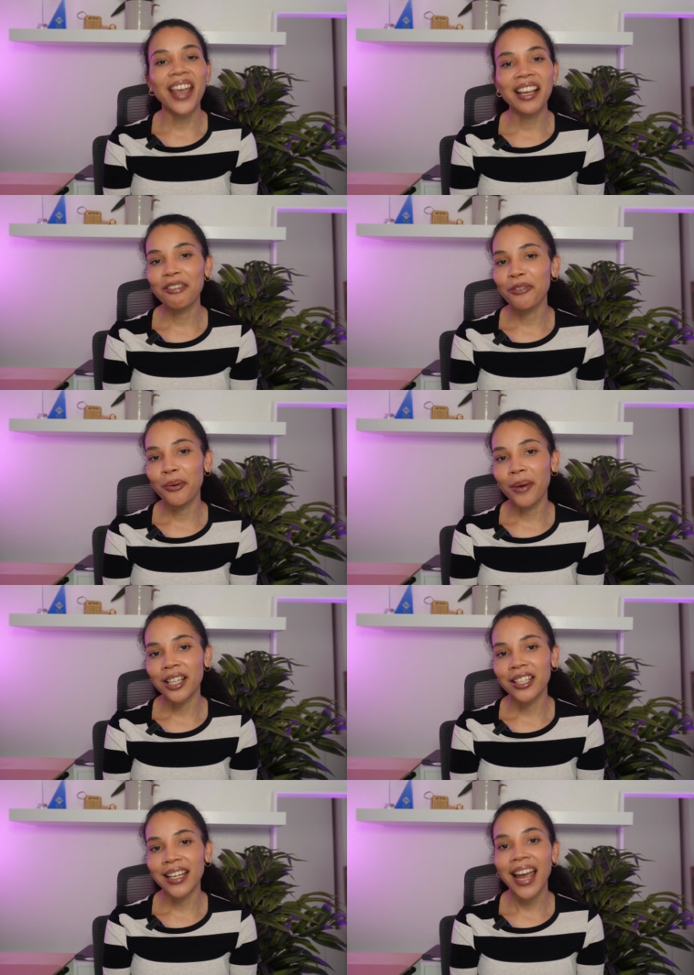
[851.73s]
Thank you for
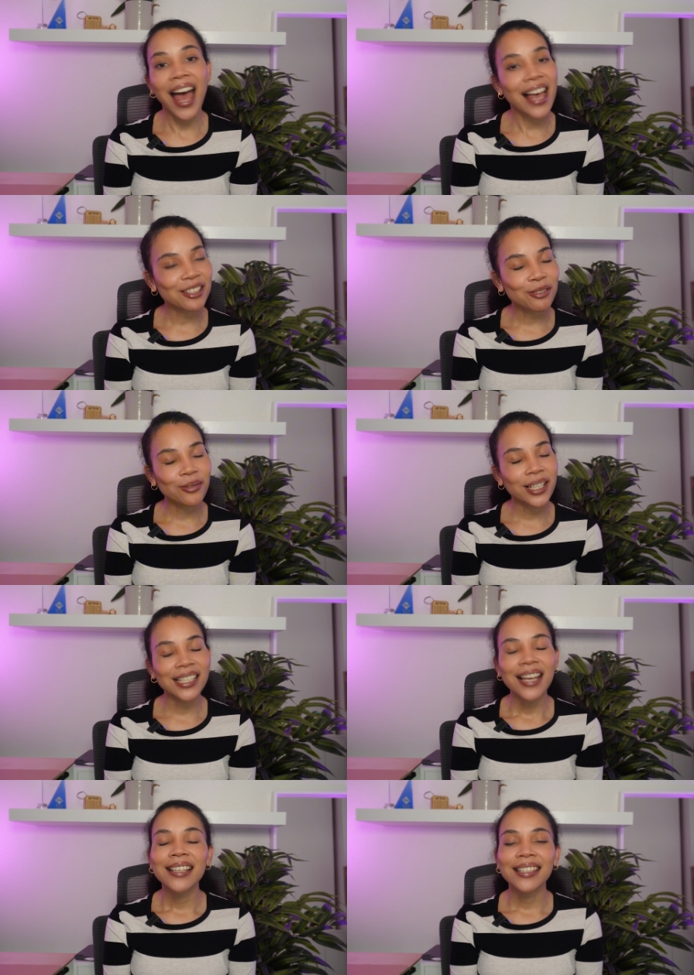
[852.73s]
watching. As
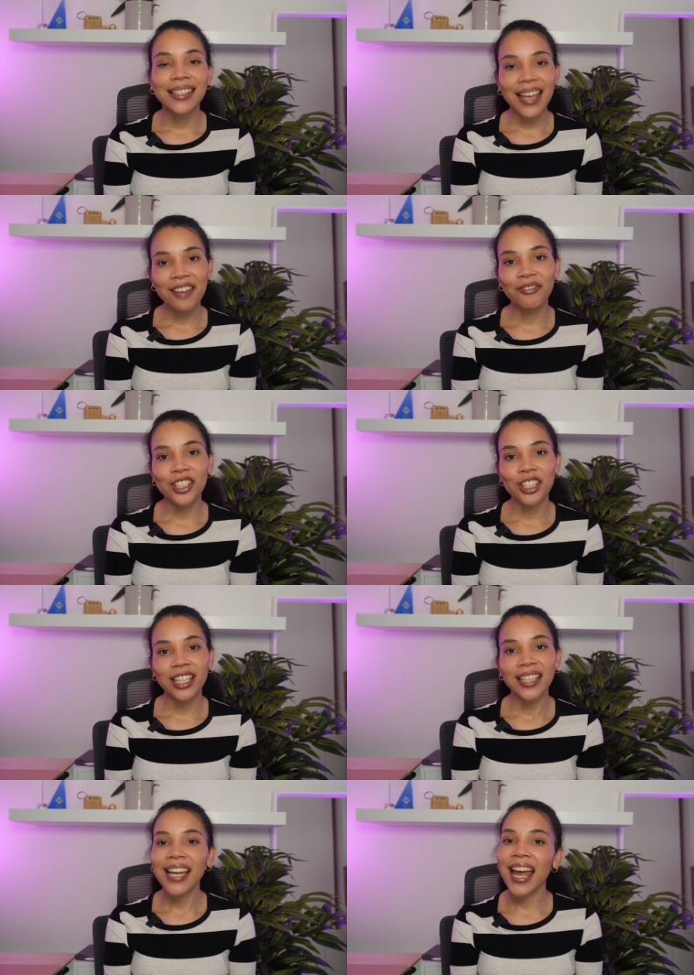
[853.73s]
always, stay
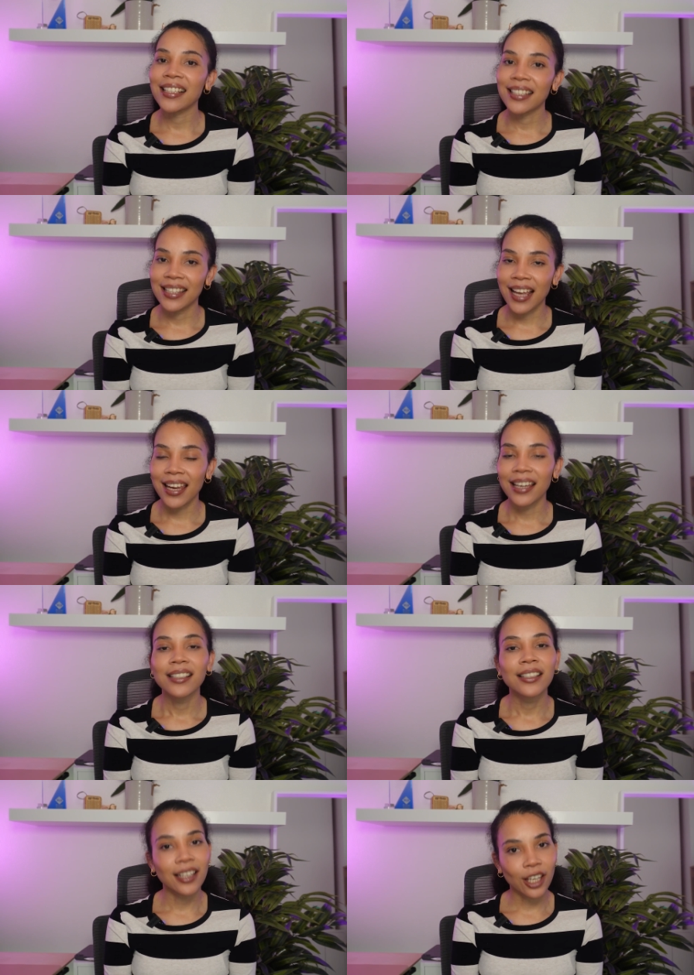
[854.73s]
vigilant and stay
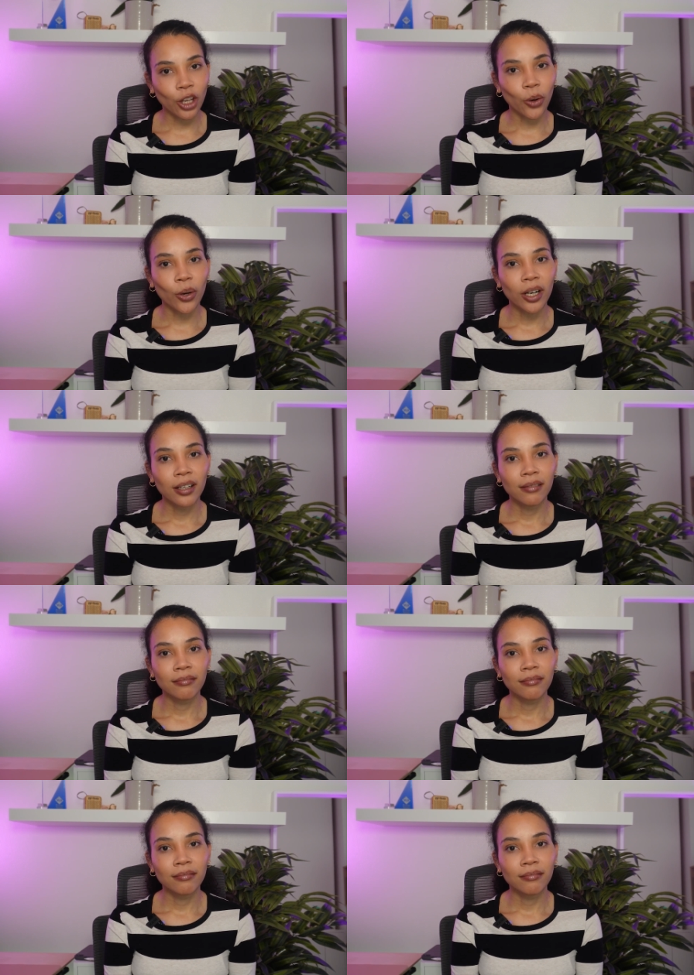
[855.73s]
secure.